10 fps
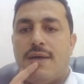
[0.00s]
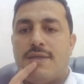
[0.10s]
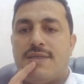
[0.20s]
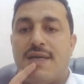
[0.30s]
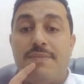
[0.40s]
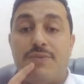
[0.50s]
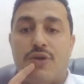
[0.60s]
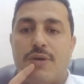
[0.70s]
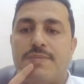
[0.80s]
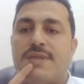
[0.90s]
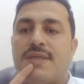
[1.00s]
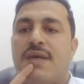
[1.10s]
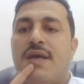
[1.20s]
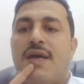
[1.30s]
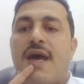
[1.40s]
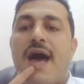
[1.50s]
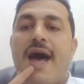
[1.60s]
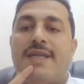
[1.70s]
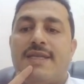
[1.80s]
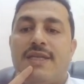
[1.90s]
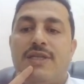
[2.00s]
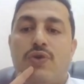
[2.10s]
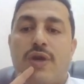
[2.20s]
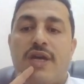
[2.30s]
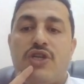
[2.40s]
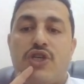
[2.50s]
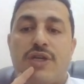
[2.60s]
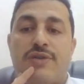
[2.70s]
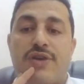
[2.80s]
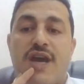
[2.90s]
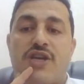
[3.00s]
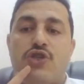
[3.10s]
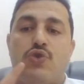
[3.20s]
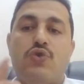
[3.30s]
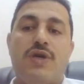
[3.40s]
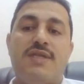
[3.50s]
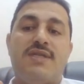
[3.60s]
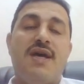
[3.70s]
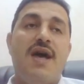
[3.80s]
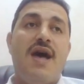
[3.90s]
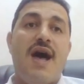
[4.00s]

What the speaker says: symptoms, and education, reassurance,